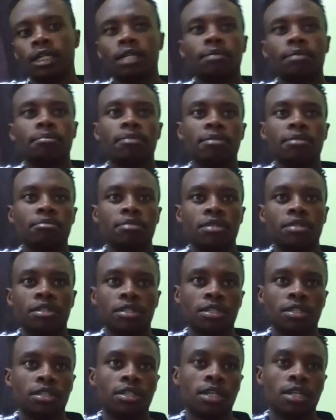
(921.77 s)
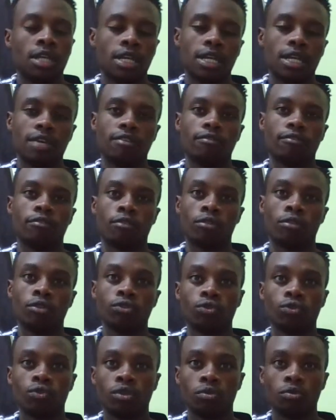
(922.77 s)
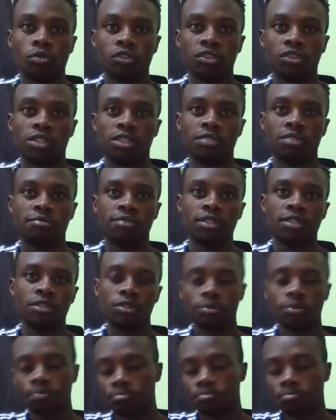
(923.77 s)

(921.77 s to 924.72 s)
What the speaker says: maybe for those who will watch this video,